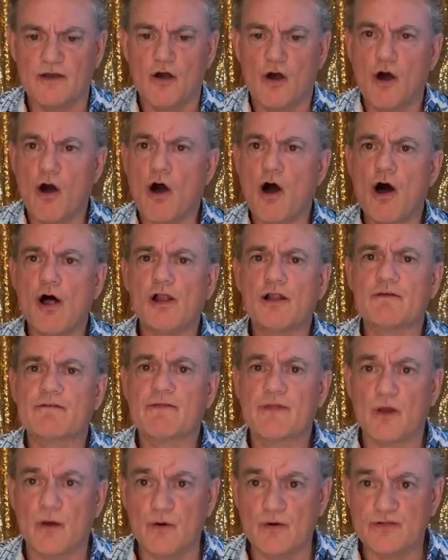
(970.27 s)
all of
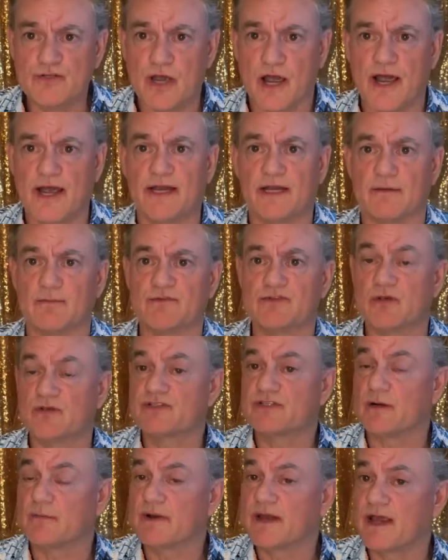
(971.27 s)
those items. So
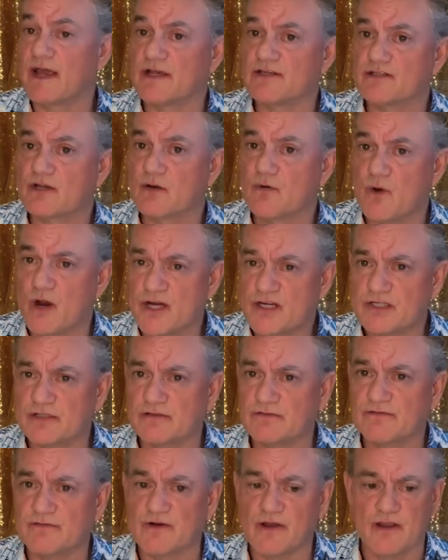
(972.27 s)
somebody has a question
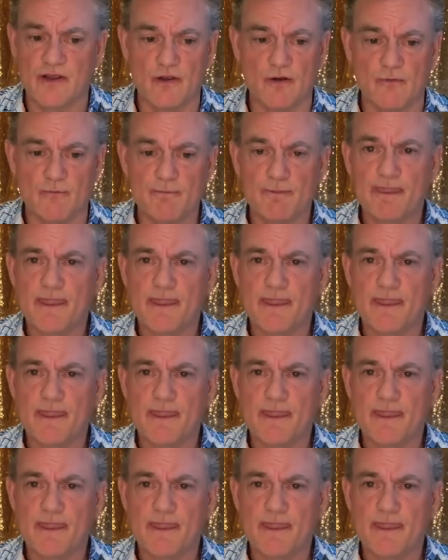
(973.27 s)
for you,